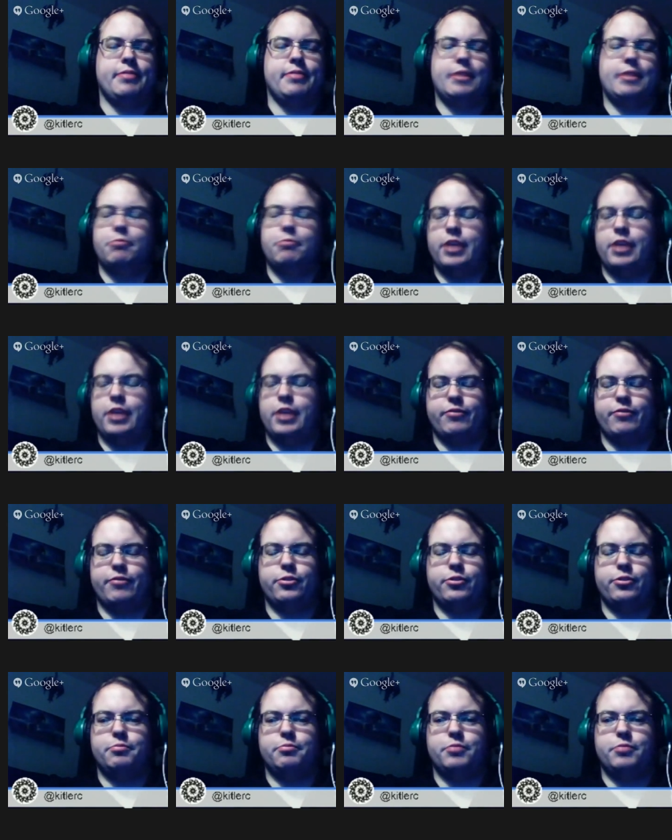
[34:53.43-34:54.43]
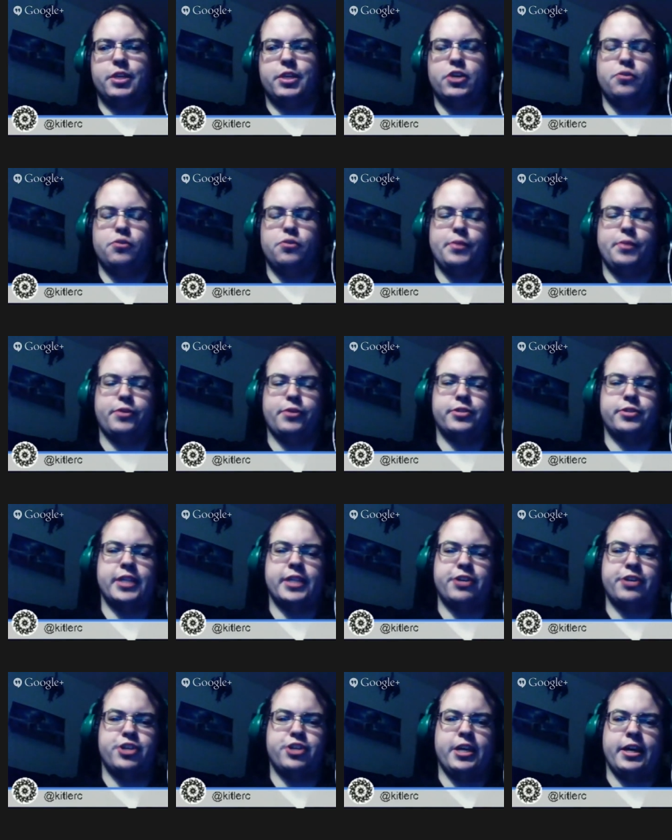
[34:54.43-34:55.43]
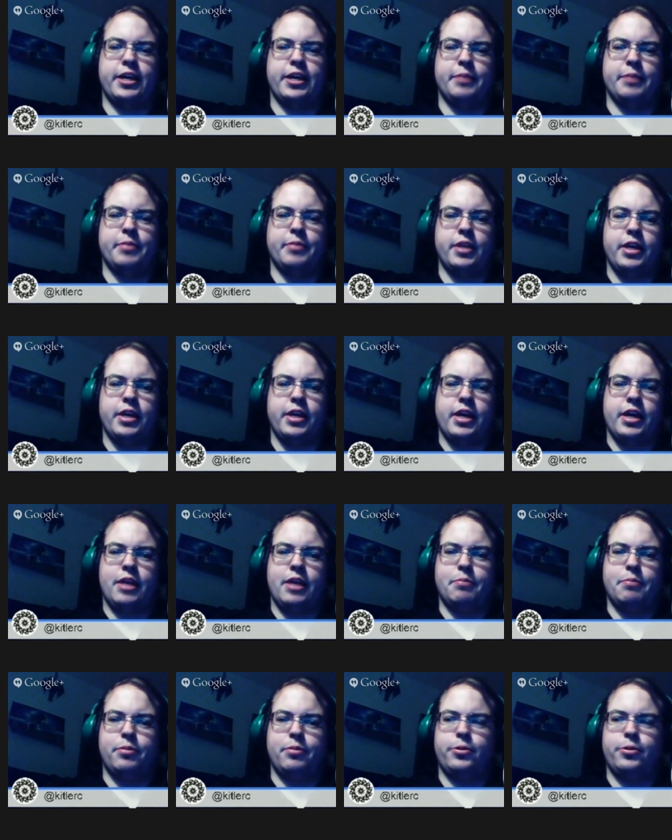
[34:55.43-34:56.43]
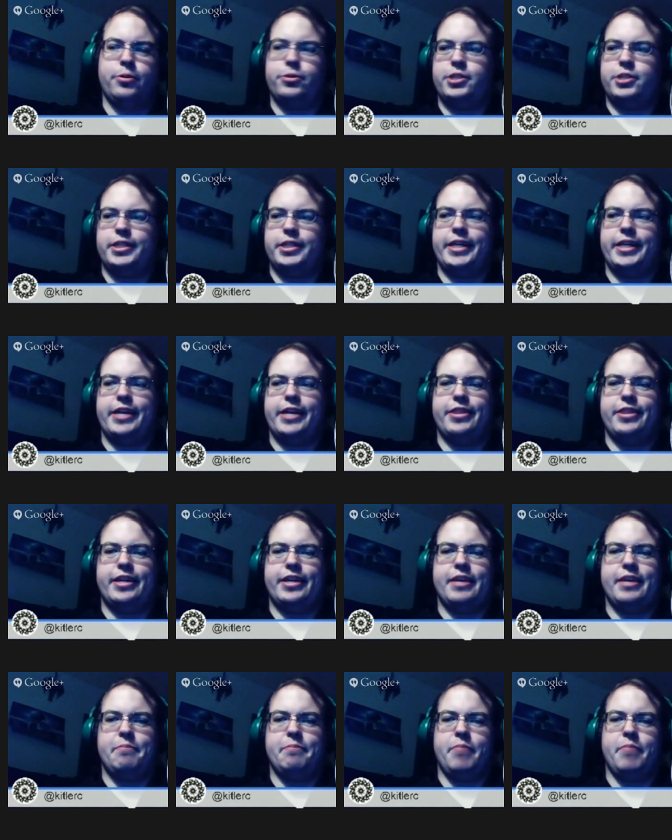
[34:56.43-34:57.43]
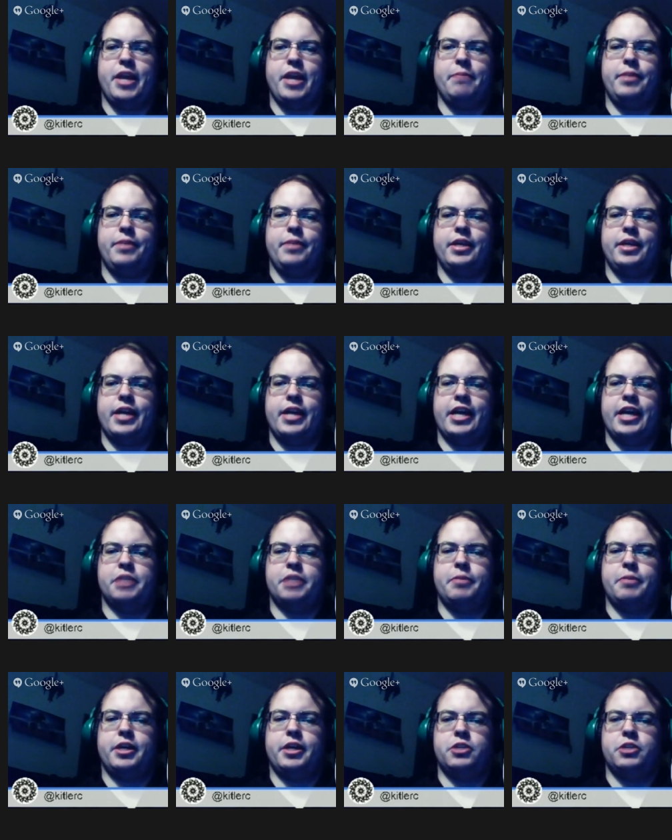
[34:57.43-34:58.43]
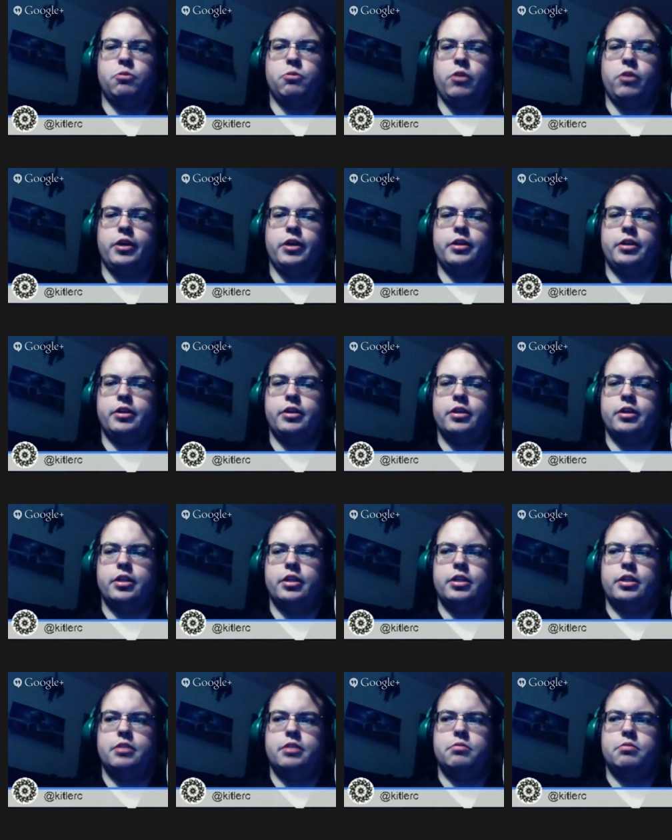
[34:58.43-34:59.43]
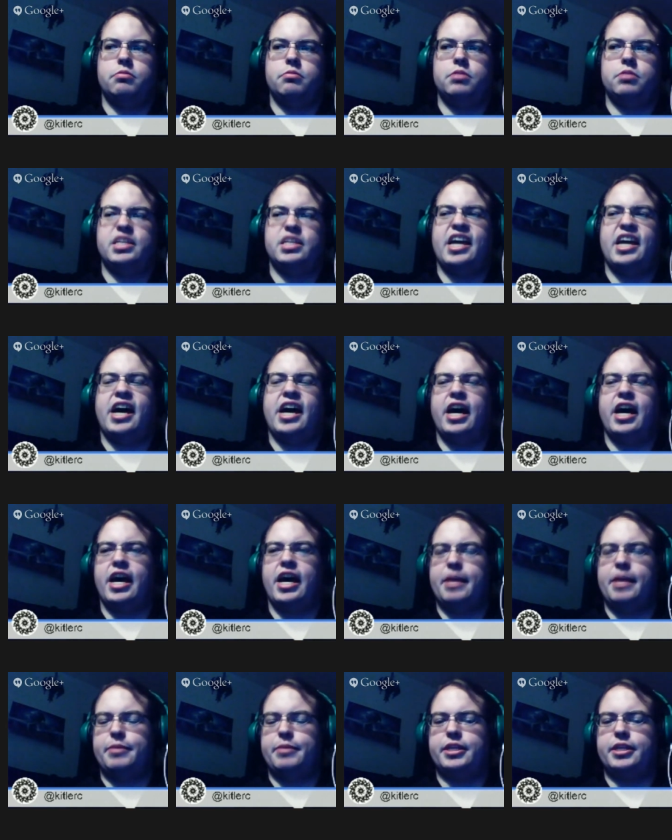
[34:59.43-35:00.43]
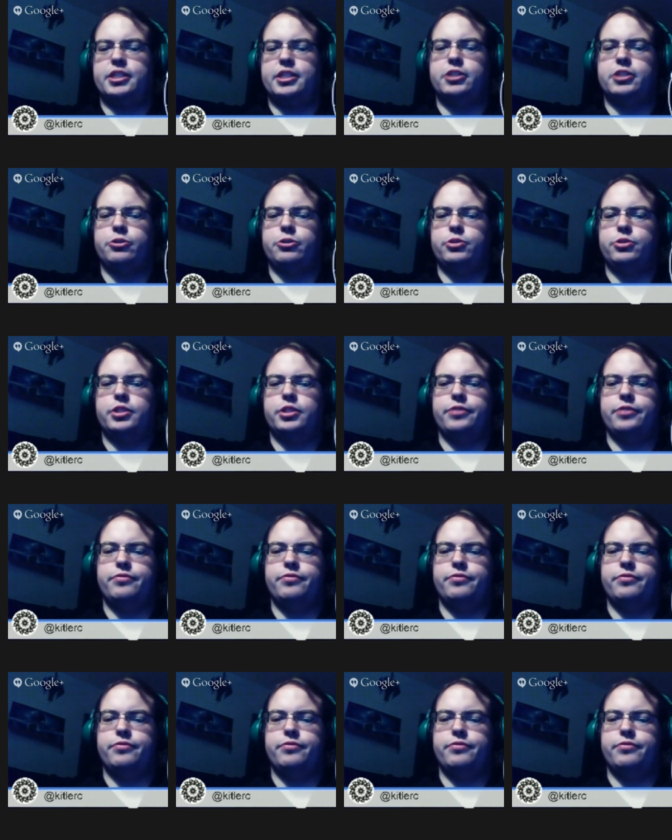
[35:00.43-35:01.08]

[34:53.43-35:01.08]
Whatever. The new Mirror's Edge game. Personally, I think it might be an Xbox One timed exclusive.